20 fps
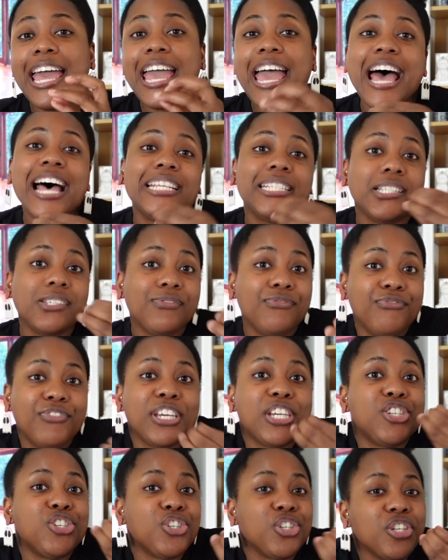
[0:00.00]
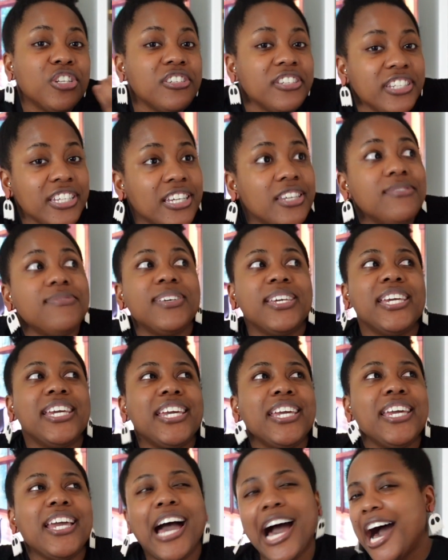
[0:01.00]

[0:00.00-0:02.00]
As fictional TV,